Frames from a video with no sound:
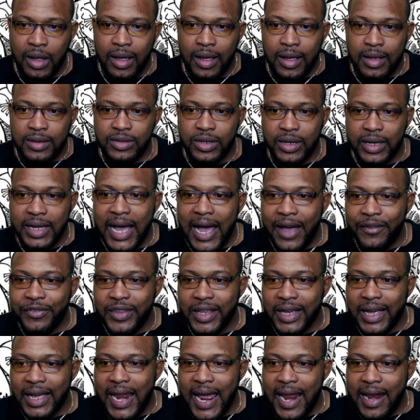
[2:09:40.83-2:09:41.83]
So
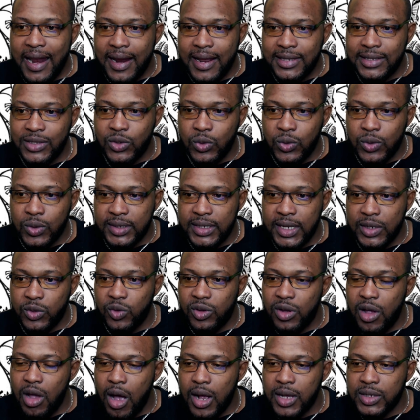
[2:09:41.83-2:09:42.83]
Gaffney Klein and Associates
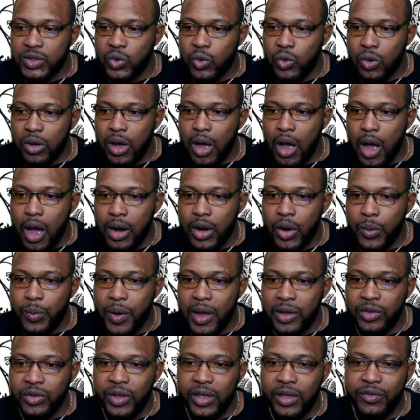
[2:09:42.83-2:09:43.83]
was also called
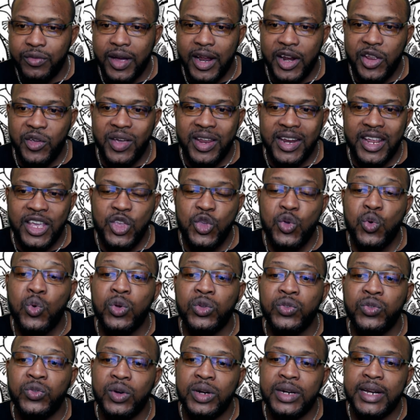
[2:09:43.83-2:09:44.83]
upon to evaluate the
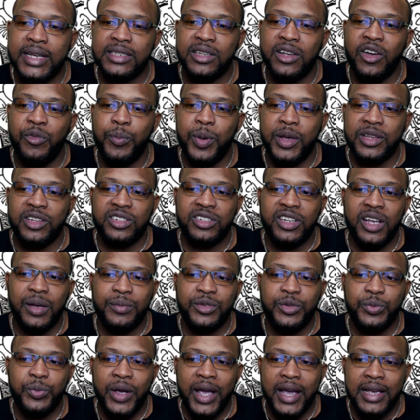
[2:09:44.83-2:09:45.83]
usefulness of
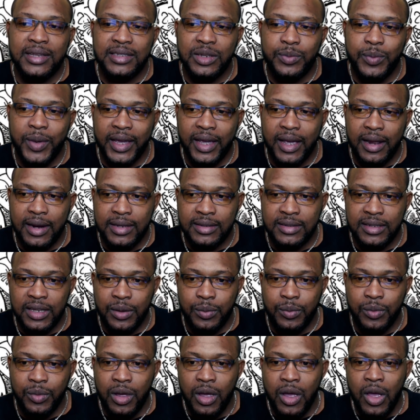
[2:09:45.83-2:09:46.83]
Petrojam's pricing
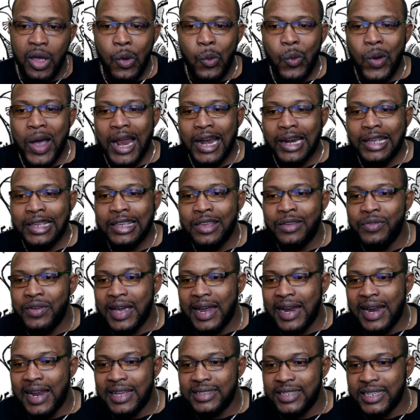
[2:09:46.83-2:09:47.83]
mechanism while giving
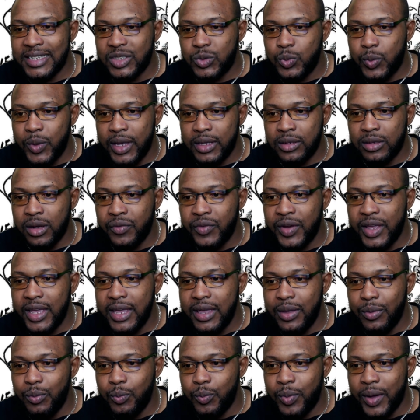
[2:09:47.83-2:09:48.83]
an assessment of the
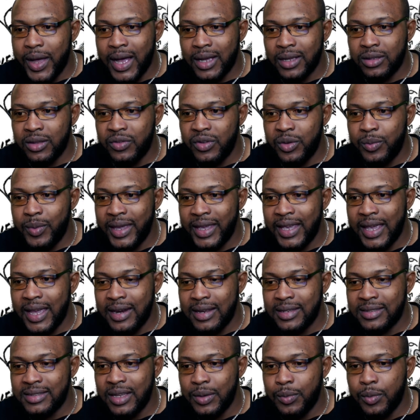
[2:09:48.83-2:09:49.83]
impact of the
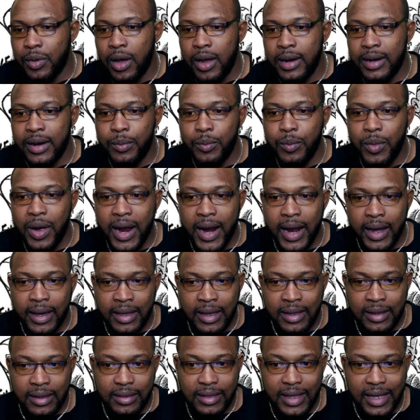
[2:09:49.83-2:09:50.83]
mechanism on the
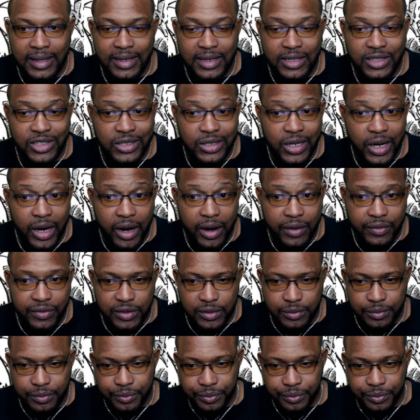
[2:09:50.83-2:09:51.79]
market that it serves.